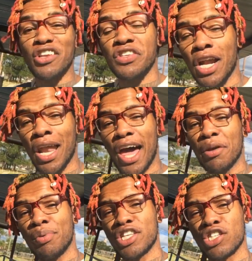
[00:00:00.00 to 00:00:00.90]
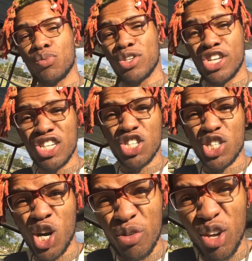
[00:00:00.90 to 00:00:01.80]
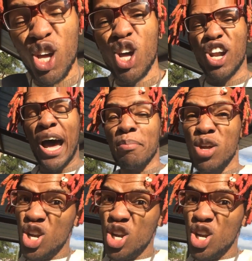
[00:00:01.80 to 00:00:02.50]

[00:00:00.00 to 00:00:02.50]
I said I like bitches with ginger scurvy. Not me,